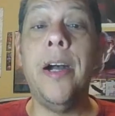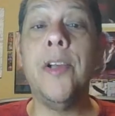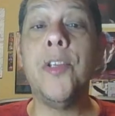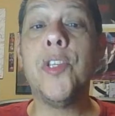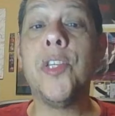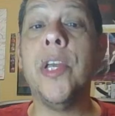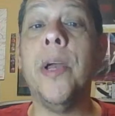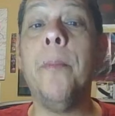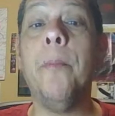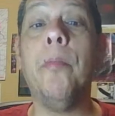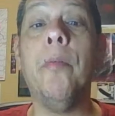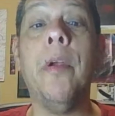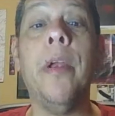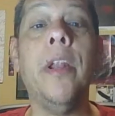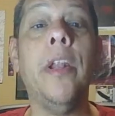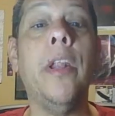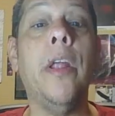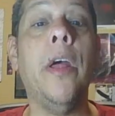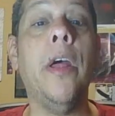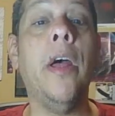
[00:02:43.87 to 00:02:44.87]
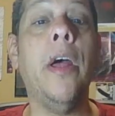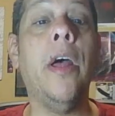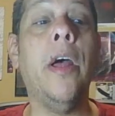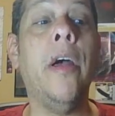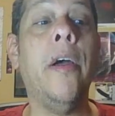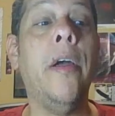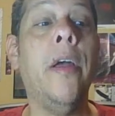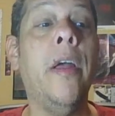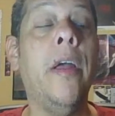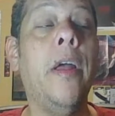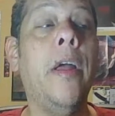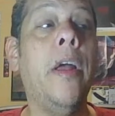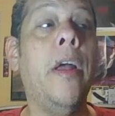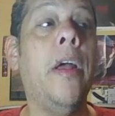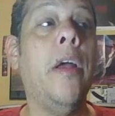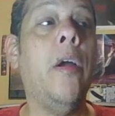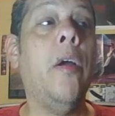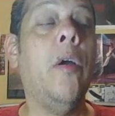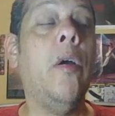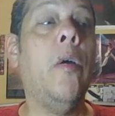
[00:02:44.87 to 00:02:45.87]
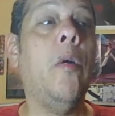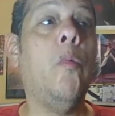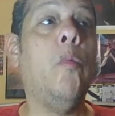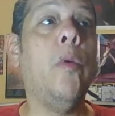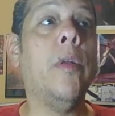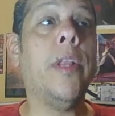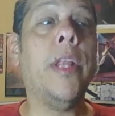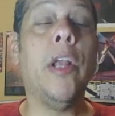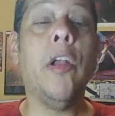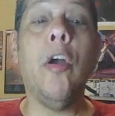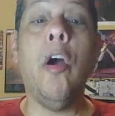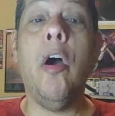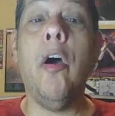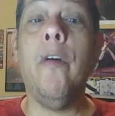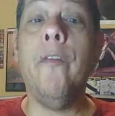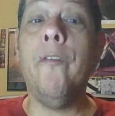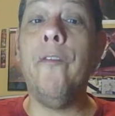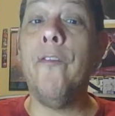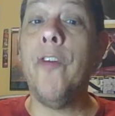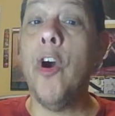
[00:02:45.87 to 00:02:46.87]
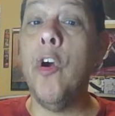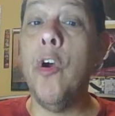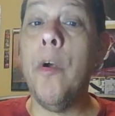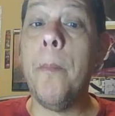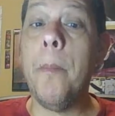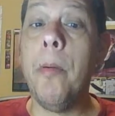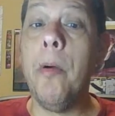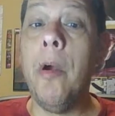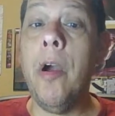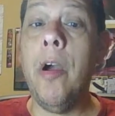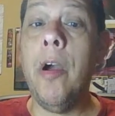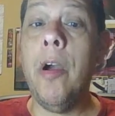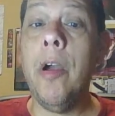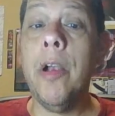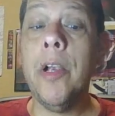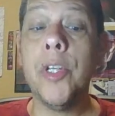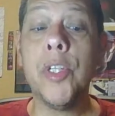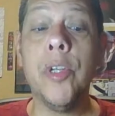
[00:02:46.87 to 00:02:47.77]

some bring the, what they call folk prog.